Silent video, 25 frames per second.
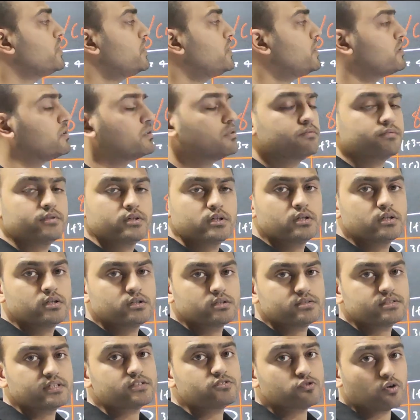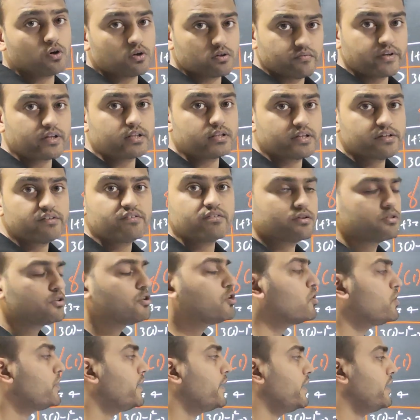were, say, solving this
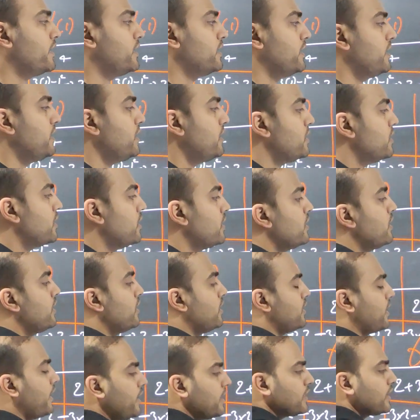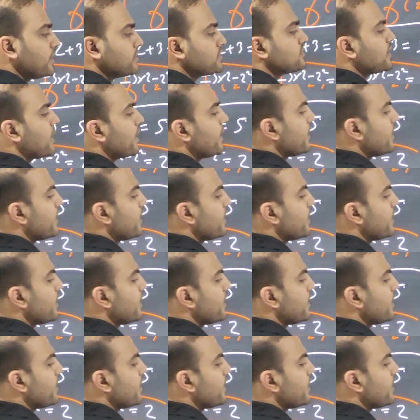theoretically, right? Let's